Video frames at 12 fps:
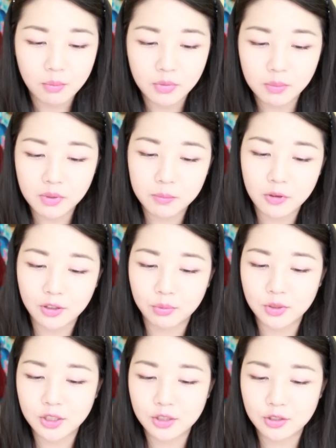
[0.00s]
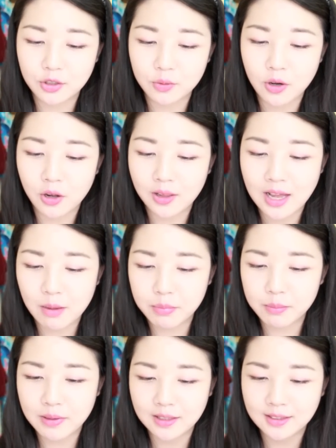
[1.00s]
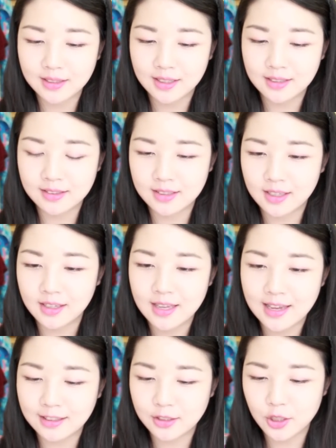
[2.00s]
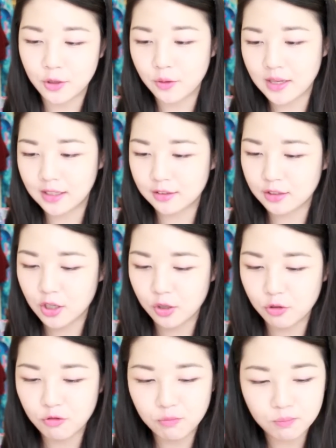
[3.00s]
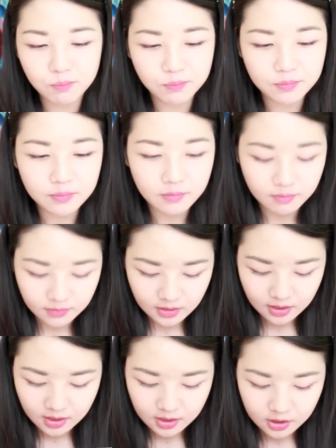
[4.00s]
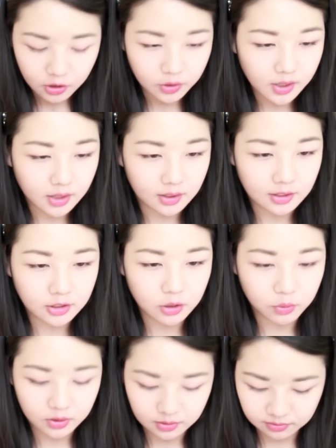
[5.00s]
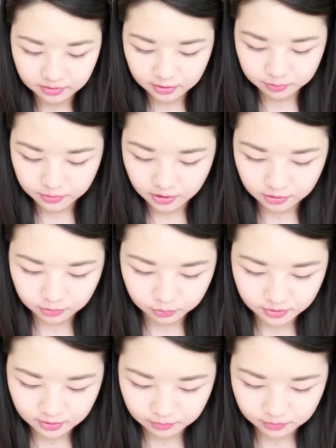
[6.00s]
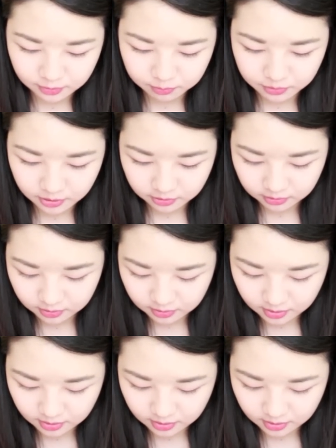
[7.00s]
MemeBox wishes you all happy Valentine's Day. XOXO. Okay, let's go with the first product. Where is the first product?